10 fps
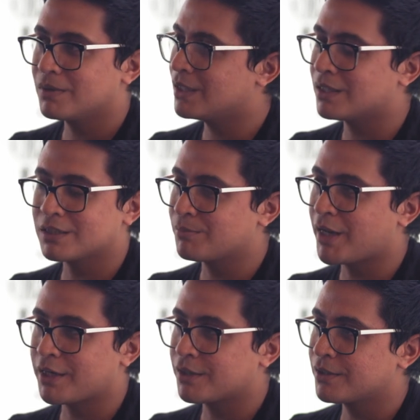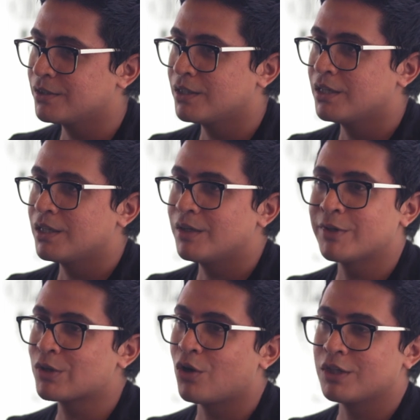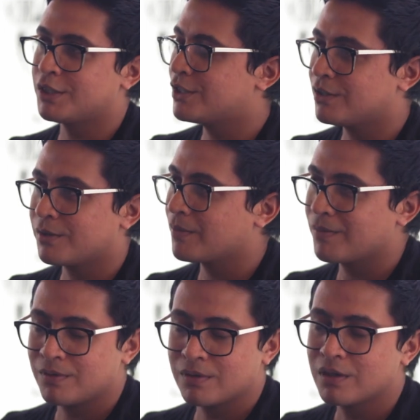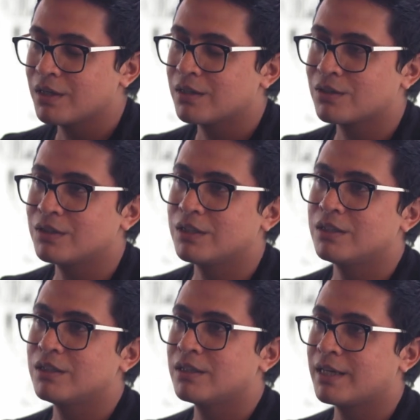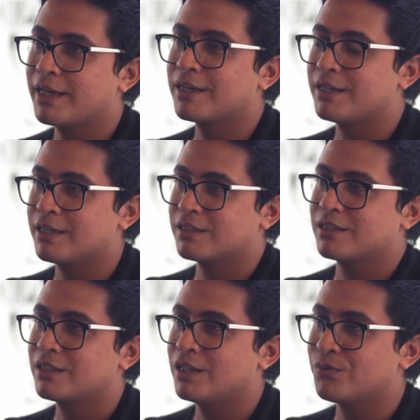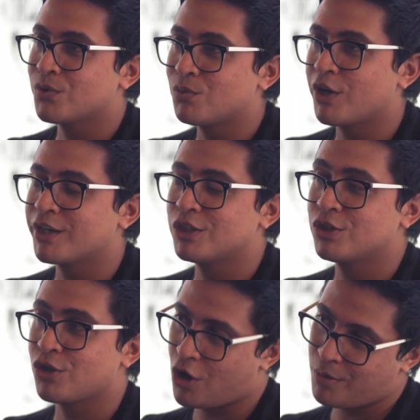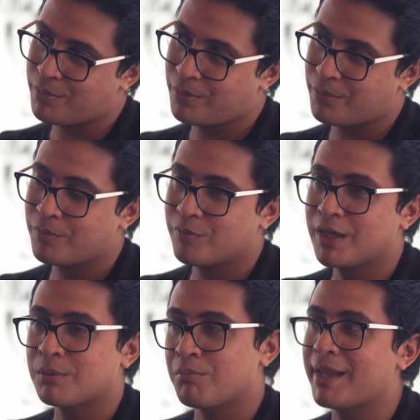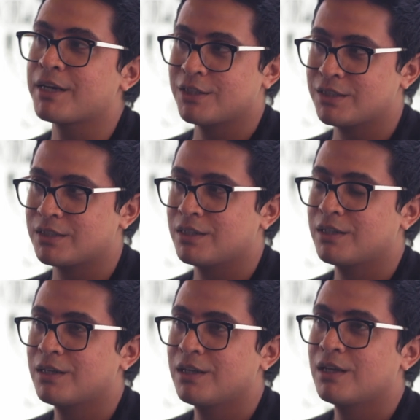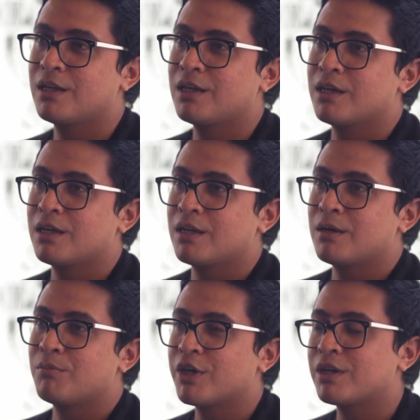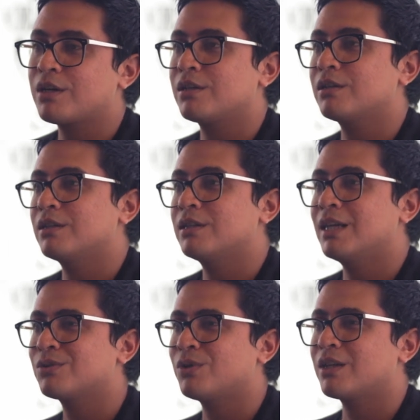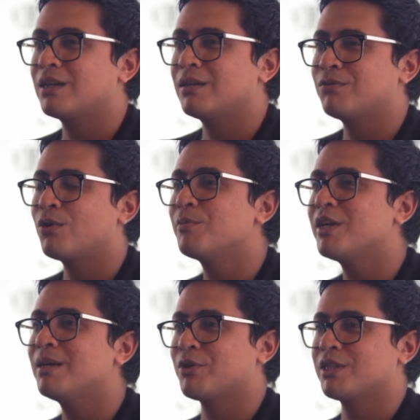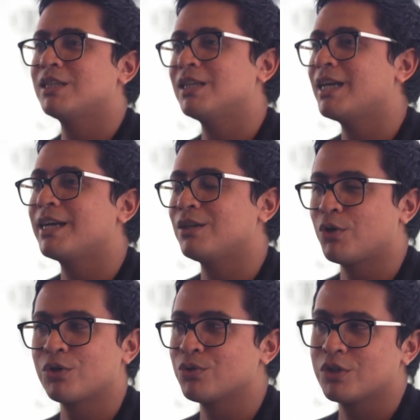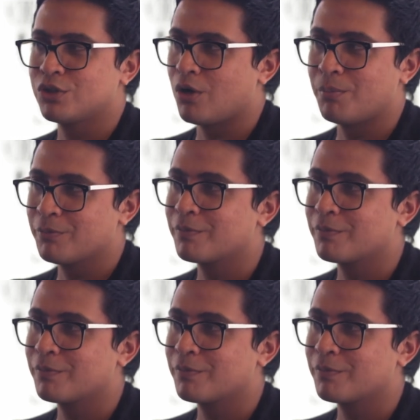It doesn't matter. Even college. Like, yes, if you want a job, it matters. But that's what. For me personally, I didn't want to do a job.